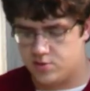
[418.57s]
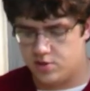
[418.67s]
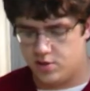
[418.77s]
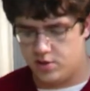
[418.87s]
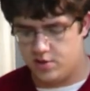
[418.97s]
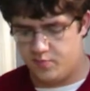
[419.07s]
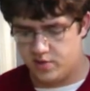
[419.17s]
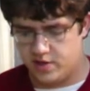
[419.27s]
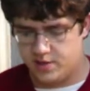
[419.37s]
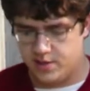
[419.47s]
sugar to
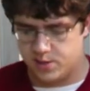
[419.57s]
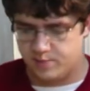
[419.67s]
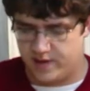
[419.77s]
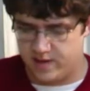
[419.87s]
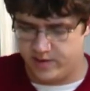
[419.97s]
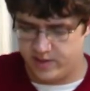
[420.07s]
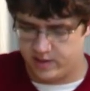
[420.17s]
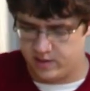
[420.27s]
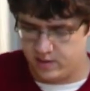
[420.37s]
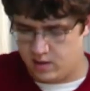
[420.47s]
put on this baby.